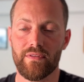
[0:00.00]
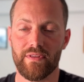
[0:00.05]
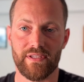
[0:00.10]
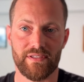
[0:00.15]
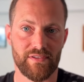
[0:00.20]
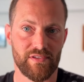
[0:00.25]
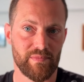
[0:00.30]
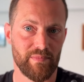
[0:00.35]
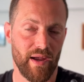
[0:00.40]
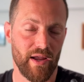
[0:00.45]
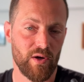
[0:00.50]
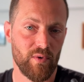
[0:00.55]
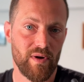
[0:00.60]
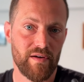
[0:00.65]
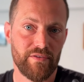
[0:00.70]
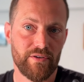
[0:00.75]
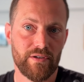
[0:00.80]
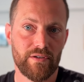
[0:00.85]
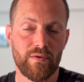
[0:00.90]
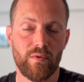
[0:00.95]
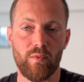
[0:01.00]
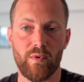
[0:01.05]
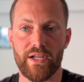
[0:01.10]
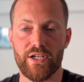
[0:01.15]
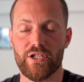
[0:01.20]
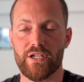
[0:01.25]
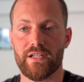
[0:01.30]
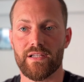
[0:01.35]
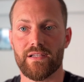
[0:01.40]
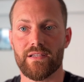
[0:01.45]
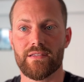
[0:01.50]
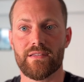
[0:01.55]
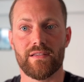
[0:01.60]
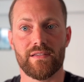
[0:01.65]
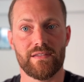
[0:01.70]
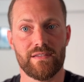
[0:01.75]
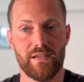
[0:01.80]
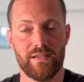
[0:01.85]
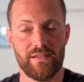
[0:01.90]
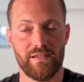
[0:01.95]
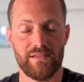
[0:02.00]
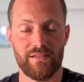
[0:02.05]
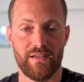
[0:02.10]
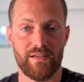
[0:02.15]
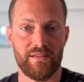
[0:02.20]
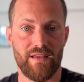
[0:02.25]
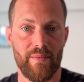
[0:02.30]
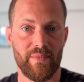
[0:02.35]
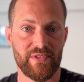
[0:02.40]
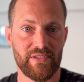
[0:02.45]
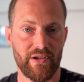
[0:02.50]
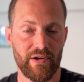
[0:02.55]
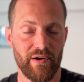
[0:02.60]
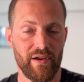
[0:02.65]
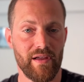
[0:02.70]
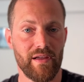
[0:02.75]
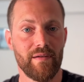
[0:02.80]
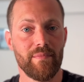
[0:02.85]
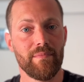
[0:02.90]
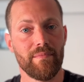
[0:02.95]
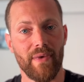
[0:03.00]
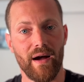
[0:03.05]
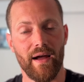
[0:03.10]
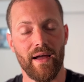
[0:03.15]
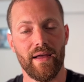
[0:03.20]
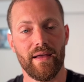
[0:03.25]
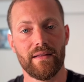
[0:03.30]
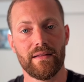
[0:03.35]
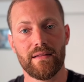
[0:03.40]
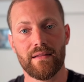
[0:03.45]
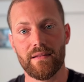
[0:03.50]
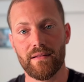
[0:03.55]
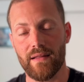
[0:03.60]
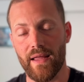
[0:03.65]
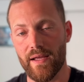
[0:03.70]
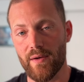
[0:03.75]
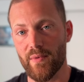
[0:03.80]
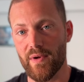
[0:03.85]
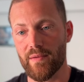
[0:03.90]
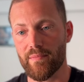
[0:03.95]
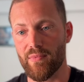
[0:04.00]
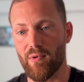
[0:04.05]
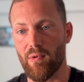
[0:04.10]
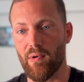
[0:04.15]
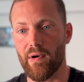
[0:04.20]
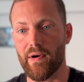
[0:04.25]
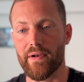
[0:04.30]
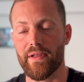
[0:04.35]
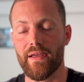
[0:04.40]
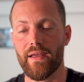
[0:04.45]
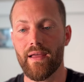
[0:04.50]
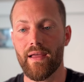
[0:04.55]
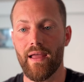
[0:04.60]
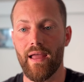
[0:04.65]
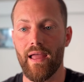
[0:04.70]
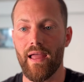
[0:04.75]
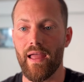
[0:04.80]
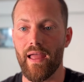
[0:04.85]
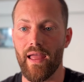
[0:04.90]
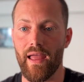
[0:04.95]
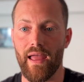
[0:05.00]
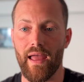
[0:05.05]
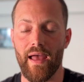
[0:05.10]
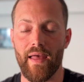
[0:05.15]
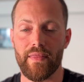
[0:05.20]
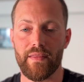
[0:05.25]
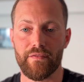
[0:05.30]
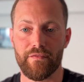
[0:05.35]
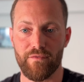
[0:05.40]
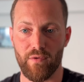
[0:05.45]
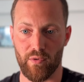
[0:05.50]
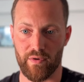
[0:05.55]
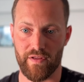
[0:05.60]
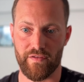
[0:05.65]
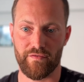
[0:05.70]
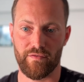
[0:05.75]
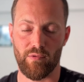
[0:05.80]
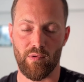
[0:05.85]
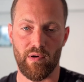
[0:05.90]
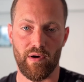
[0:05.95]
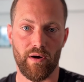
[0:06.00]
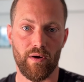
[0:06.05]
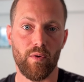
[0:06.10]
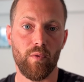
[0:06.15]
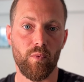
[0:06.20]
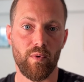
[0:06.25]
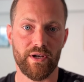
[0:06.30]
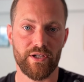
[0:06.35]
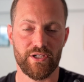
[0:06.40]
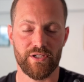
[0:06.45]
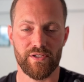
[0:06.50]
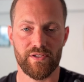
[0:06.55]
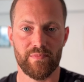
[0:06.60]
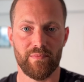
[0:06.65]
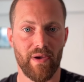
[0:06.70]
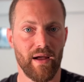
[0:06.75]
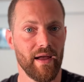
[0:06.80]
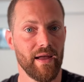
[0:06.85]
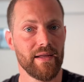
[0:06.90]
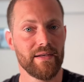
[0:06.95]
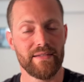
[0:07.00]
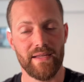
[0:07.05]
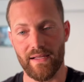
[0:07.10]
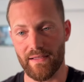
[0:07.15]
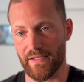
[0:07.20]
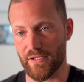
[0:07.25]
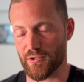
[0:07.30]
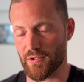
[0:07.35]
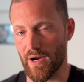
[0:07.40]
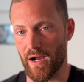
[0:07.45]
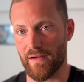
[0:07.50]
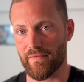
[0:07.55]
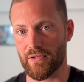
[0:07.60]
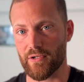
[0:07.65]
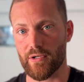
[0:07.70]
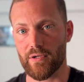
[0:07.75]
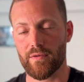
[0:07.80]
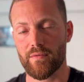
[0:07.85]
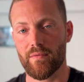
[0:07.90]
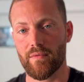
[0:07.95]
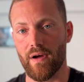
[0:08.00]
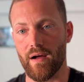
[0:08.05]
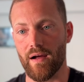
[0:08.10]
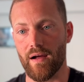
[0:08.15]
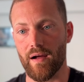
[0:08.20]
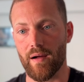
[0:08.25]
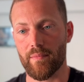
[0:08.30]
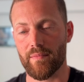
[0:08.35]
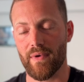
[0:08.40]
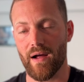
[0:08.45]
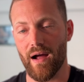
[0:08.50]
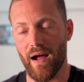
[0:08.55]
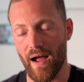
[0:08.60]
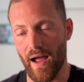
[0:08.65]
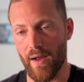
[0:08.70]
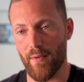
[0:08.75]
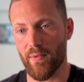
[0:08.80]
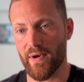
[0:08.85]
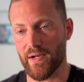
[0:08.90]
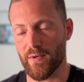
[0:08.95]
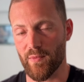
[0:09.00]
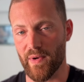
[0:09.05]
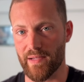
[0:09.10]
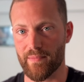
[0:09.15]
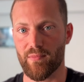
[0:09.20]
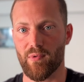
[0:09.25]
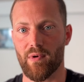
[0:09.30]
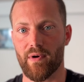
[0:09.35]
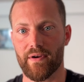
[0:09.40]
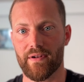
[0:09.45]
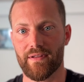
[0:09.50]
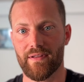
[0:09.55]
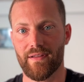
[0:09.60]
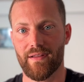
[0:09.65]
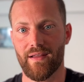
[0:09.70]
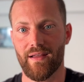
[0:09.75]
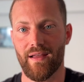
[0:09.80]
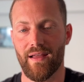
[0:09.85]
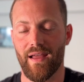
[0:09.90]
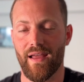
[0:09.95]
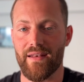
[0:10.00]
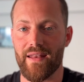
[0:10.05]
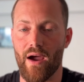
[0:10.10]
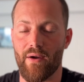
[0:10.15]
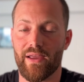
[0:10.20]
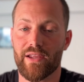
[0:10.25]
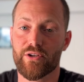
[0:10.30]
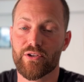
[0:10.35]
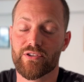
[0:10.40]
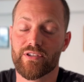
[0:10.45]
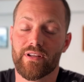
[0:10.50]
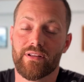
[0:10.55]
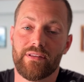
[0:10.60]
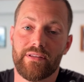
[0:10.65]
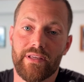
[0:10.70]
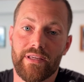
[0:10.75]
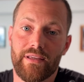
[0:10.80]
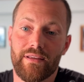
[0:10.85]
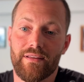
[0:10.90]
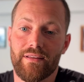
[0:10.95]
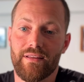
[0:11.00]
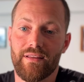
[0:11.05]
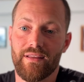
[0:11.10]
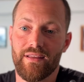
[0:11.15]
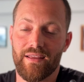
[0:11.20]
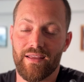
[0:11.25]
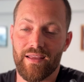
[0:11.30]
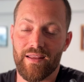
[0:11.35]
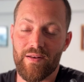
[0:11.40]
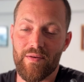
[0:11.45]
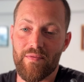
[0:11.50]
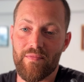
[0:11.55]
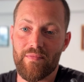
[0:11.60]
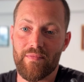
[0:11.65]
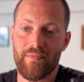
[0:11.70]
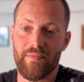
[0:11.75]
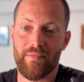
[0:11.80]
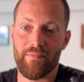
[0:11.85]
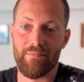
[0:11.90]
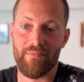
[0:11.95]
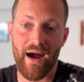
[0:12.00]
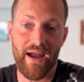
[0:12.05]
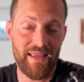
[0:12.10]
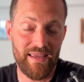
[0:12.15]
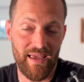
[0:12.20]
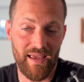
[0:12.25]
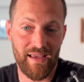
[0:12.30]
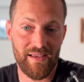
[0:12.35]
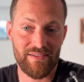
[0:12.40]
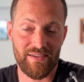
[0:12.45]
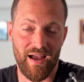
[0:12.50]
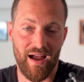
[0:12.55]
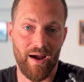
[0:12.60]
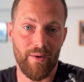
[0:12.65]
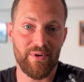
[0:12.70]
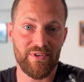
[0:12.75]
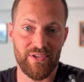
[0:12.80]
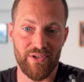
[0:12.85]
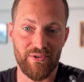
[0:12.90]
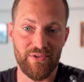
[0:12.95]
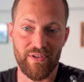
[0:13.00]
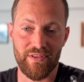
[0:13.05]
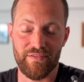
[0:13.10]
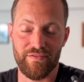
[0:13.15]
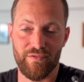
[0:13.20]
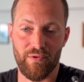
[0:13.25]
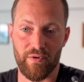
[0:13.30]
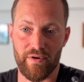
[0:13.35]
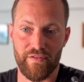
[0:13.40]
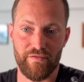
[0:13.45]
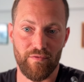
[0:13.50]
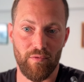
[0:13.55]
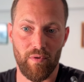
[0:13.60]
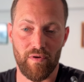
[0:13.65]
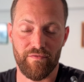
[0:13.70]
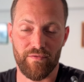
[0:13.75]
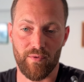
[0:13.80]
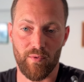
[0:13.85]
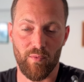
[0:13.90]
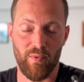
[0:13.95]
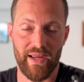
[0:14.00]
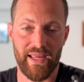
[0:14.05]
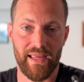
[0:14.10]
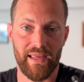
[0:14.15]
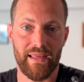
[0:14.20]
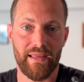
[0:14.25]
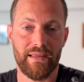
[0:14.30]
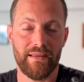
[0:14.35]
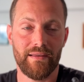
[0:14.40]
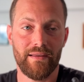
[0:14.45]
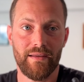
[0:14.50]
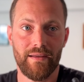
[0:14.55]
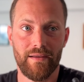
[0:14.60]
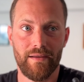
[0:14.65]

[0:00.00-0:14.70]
this is my quiver, which is the 66 Emissary, my light wind board, and the 44, which is my daily driver high wind wing board. Now, interestingly, in my case, I was using the 44 for winging